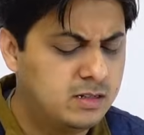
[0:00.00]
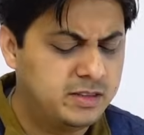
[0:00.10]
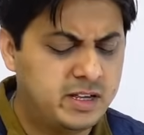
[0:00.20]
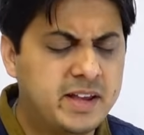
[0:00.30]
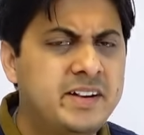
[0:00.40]

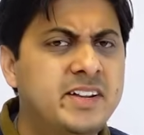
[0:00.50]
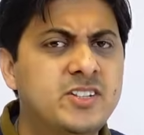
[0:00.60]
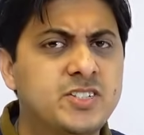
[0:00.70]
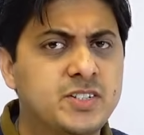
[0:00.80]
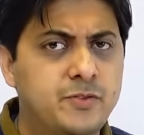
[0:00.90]
the current
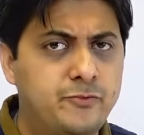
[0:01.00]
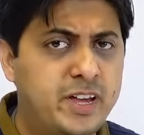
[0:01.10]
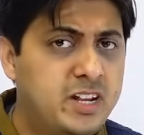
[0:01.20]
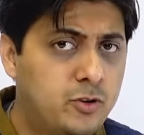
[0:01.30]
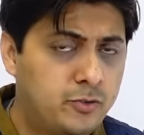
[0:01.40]
is
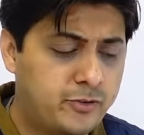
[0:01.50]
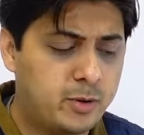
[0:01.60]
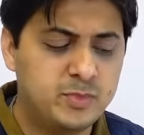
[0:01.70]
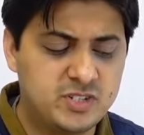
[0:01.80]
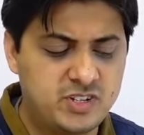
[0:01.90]
very low
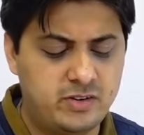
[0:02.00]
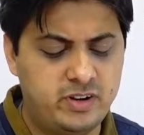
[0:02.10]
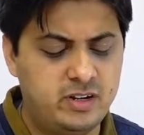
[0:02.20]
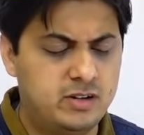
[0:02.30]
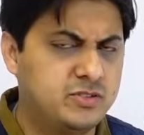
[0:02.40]
from this
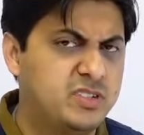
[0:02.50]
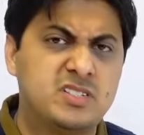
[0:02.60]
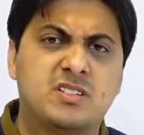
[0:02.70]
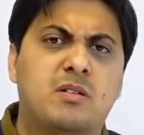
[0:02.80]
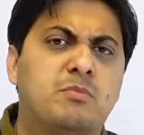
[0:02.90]
generator so
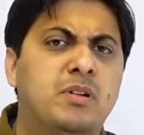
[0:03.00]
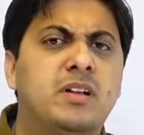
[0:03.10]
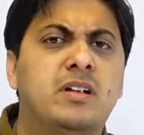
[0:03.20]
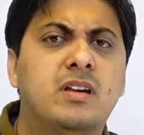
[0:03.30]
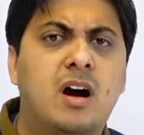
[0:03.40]
it's
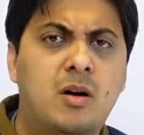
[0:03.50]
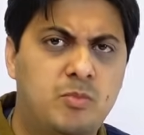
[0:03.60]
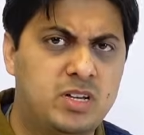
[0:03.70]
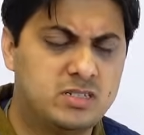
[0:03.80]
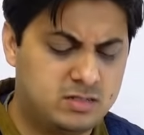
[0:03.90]
completely
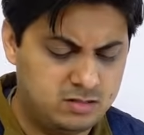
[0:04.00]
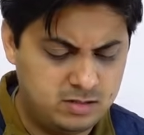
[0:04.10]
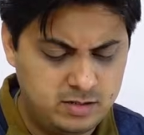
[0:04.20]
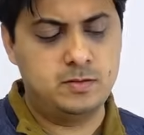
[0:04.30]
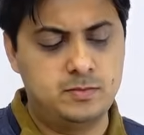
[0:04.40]
harmless
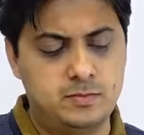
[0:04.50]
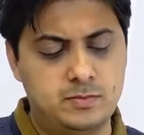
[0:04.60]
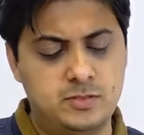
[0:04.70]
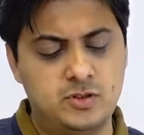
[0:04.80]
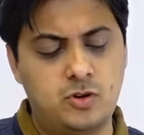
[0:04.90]

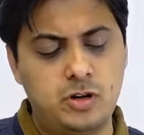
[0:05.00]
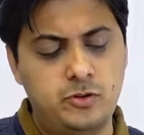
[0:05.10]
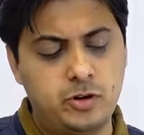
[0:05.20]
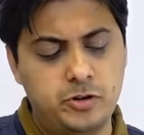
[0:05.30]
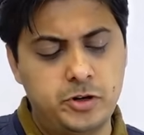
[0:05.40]
so all you
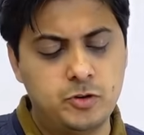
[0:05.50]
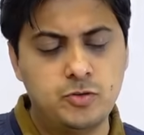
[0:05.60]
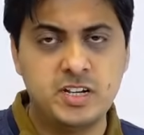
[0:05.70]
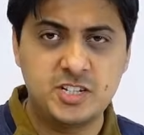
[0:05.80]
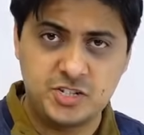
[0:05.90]
got to do
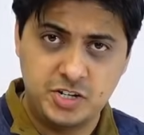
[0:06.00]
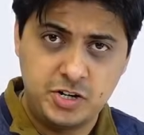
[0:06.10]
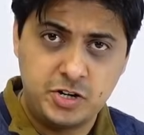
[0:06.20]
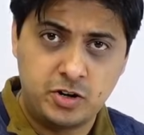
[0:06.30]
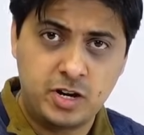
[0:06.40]

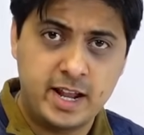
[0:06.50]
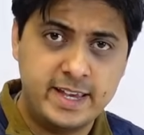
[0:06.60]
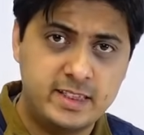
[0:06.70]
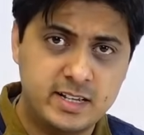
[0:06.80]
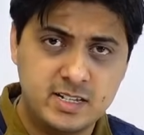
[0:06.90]
is turn
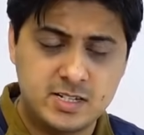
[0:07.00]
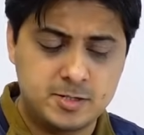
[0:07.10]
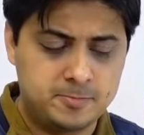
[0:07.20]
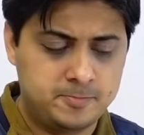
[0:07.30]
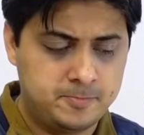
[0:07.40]
like this